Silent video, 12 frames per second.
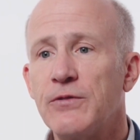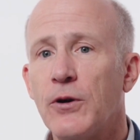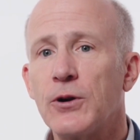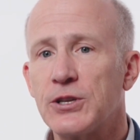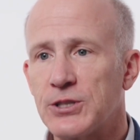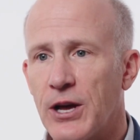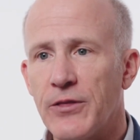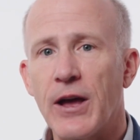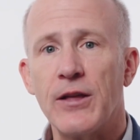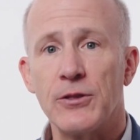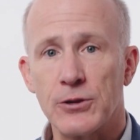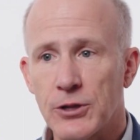focused on
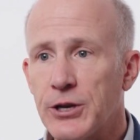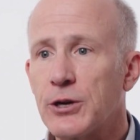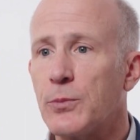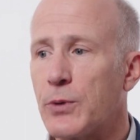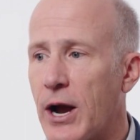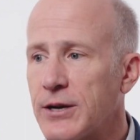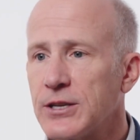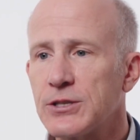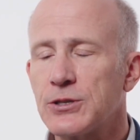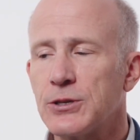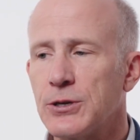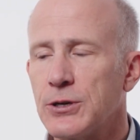that in their clinical practice.
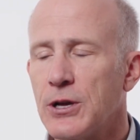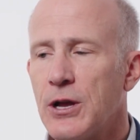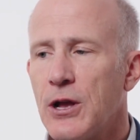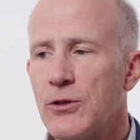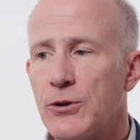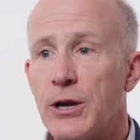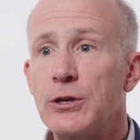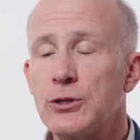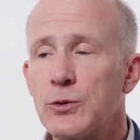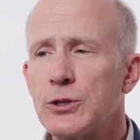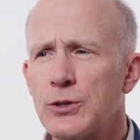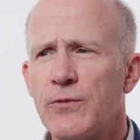They're not used
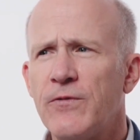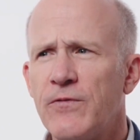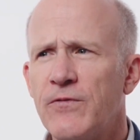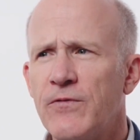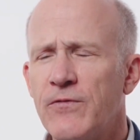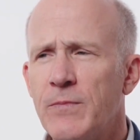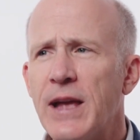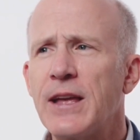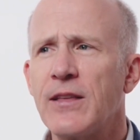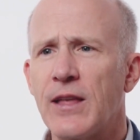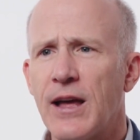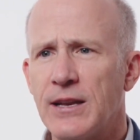to it, so
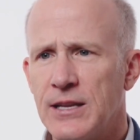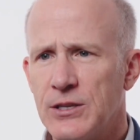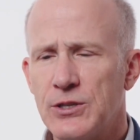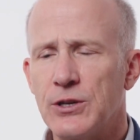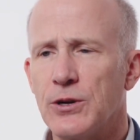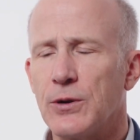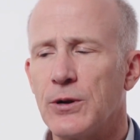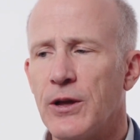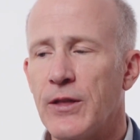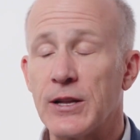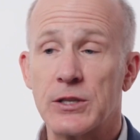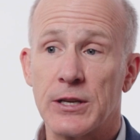making that easier, and
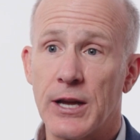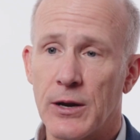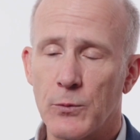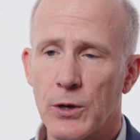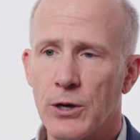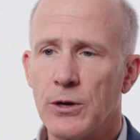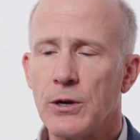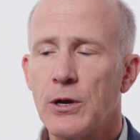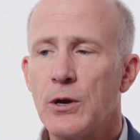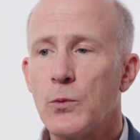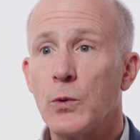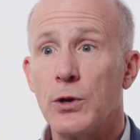that's again where
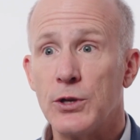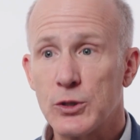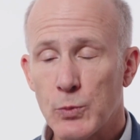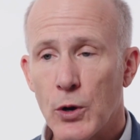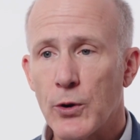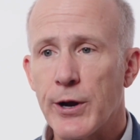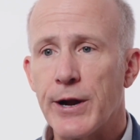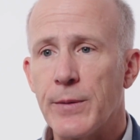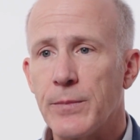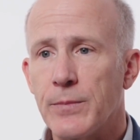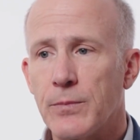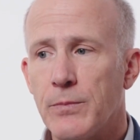this
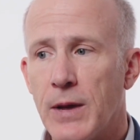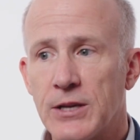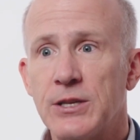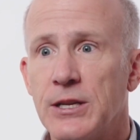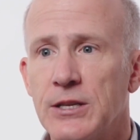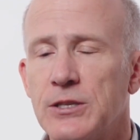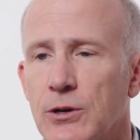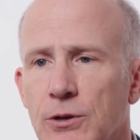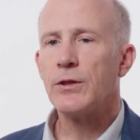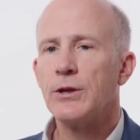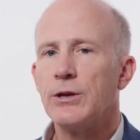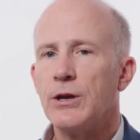program makes it easier.
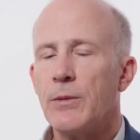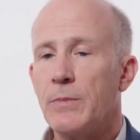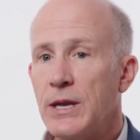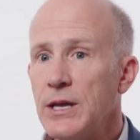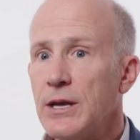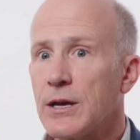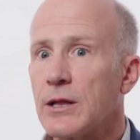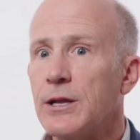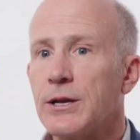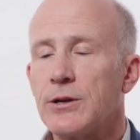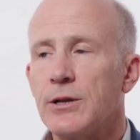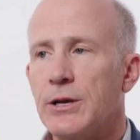The immediate
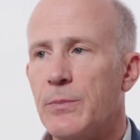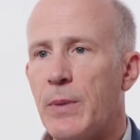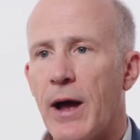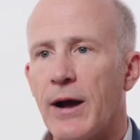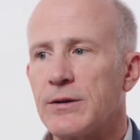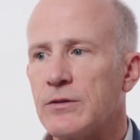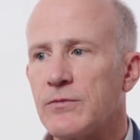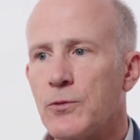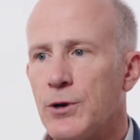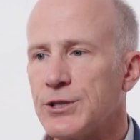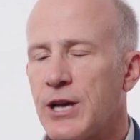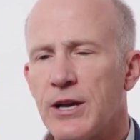clinical impact, of
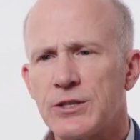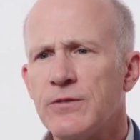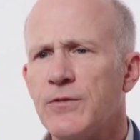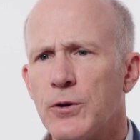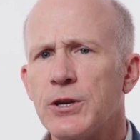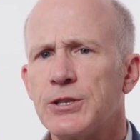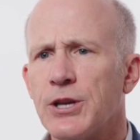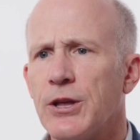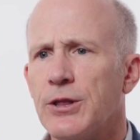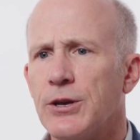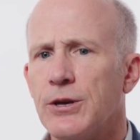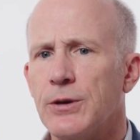course, has to focus
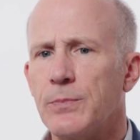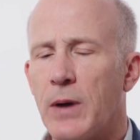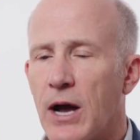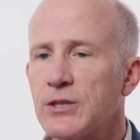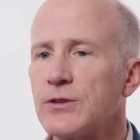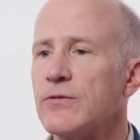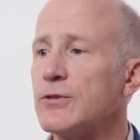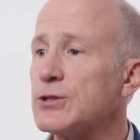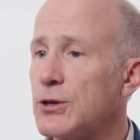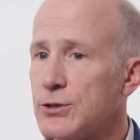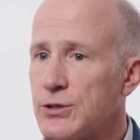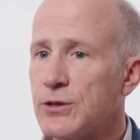on the positive
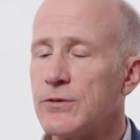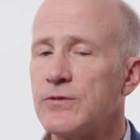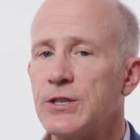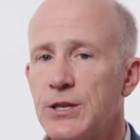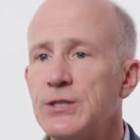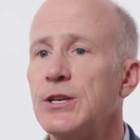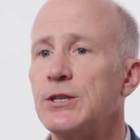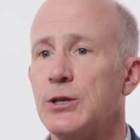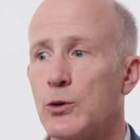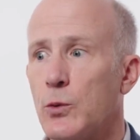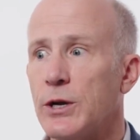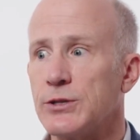results of CDC
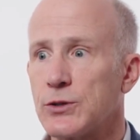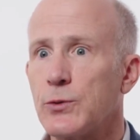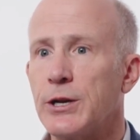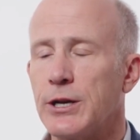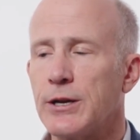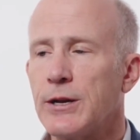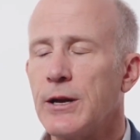Tier 1 screening.